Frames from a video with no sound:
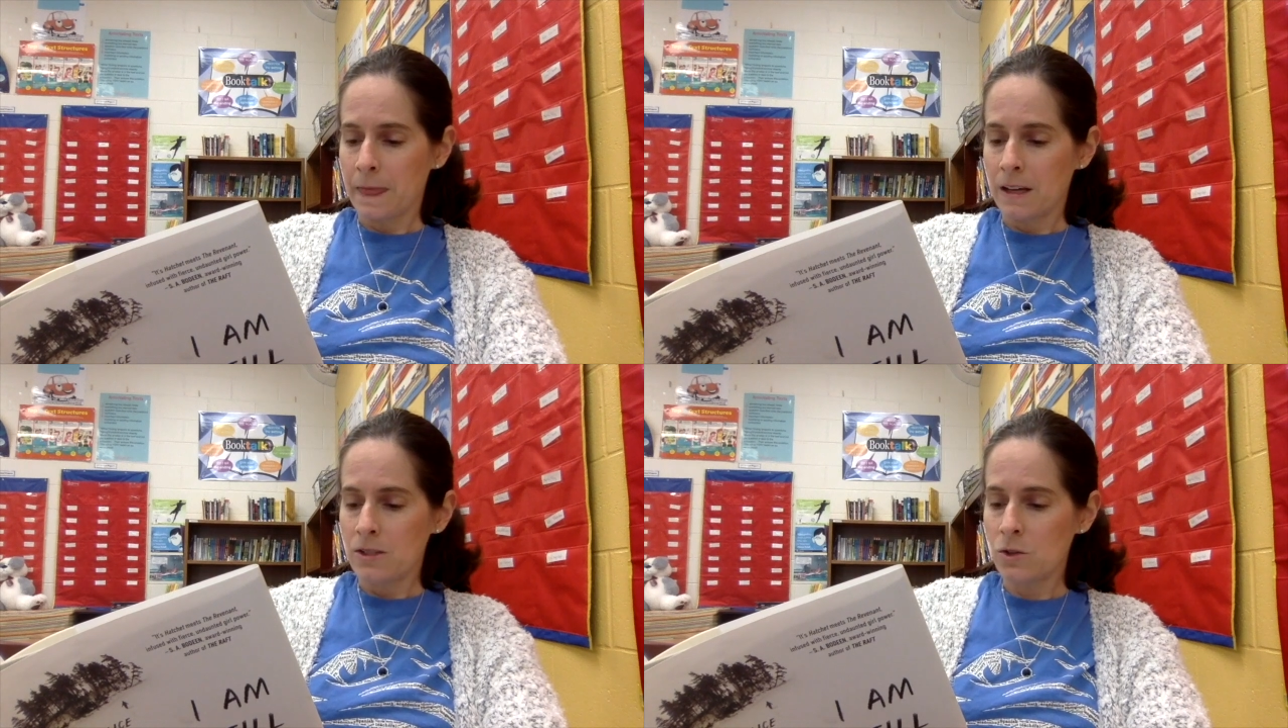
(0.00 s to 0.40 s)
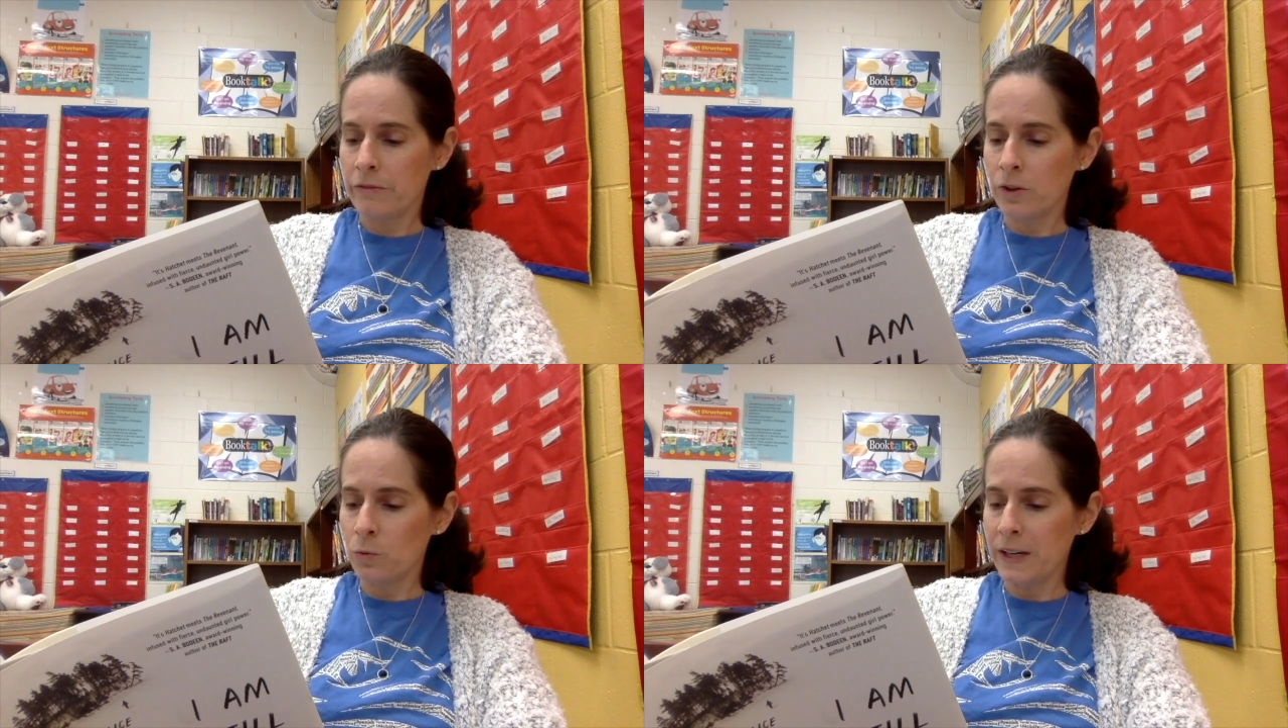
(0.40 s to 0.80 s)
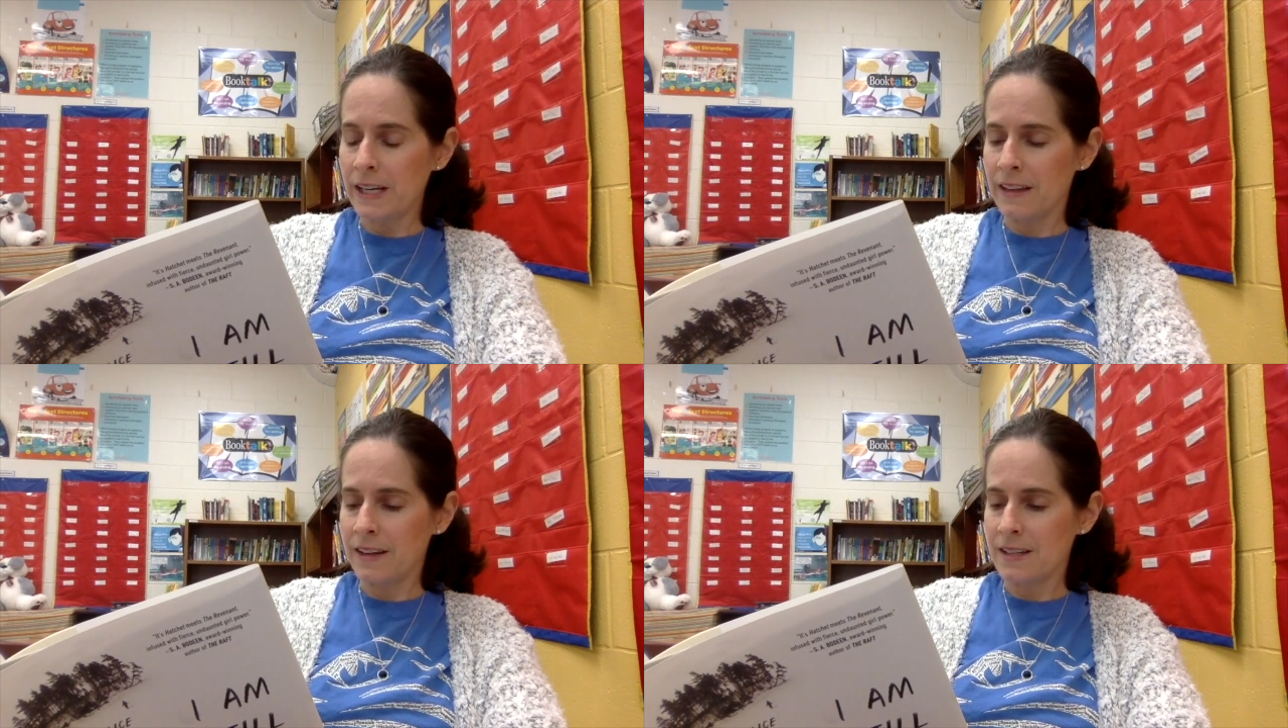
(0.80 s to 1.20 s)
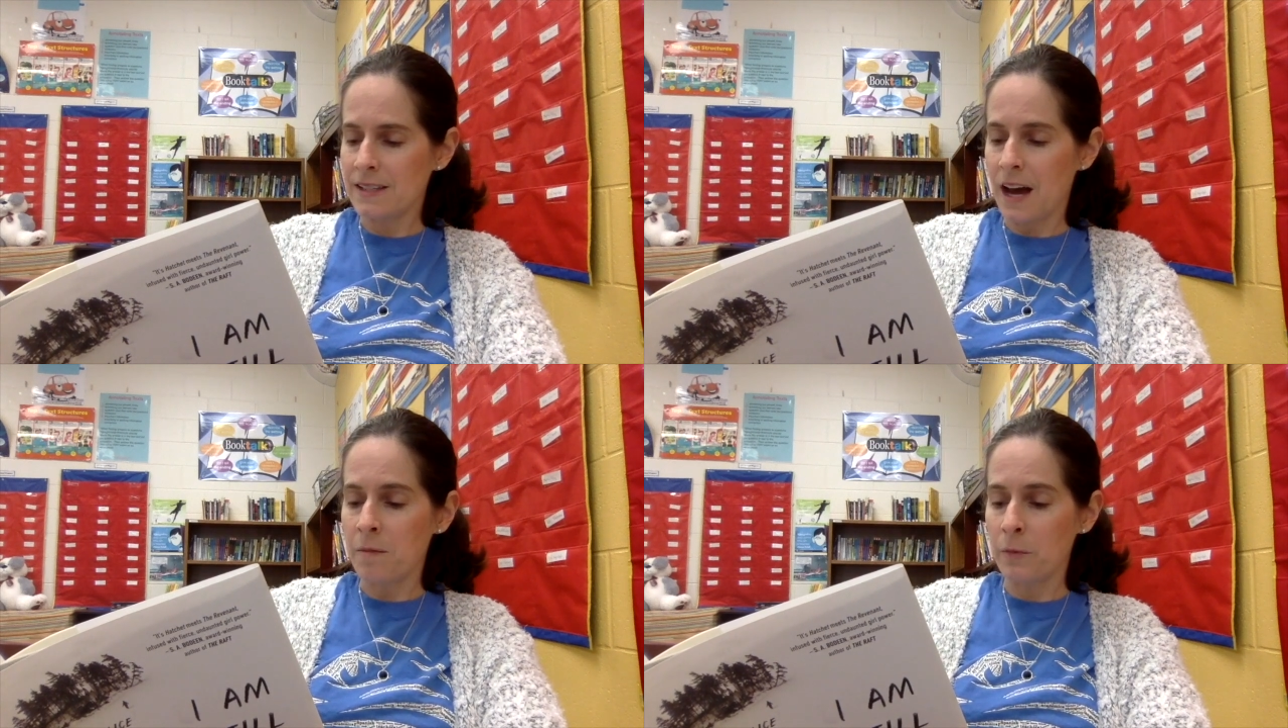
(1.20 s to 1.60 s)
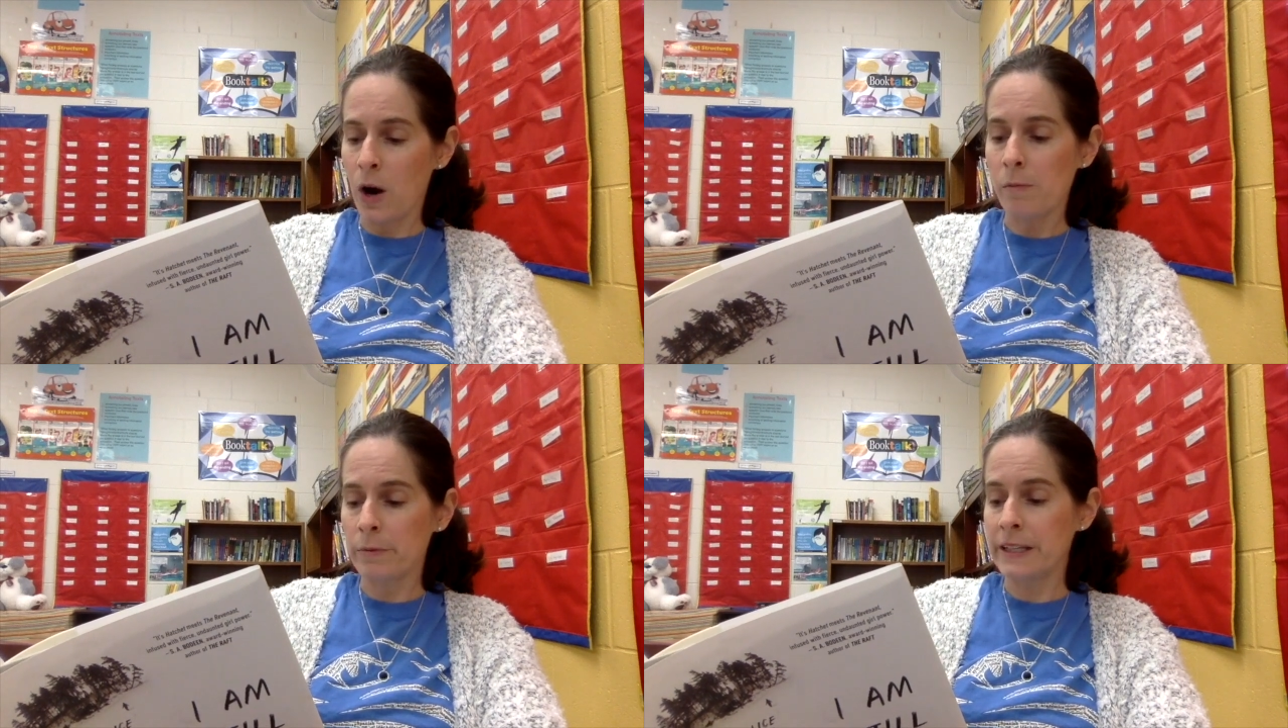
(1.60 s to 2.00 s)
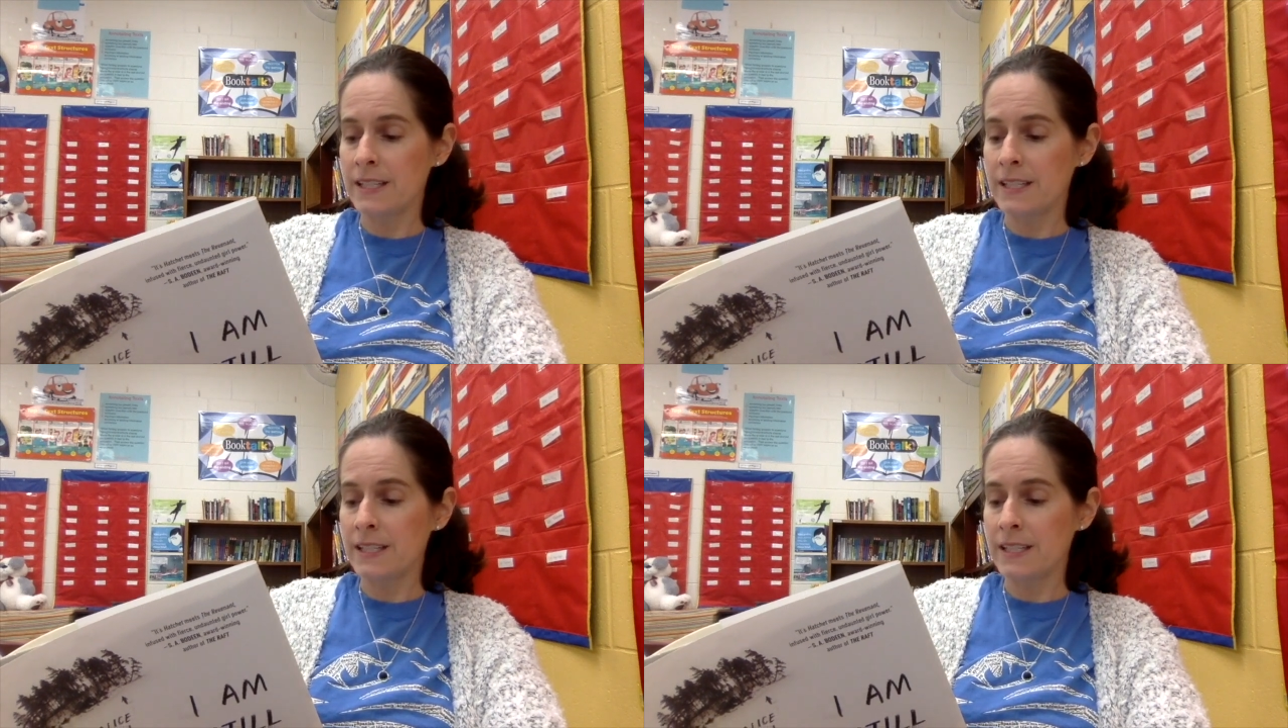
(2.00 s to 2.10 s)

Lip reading: So if you're reading this, I'm probably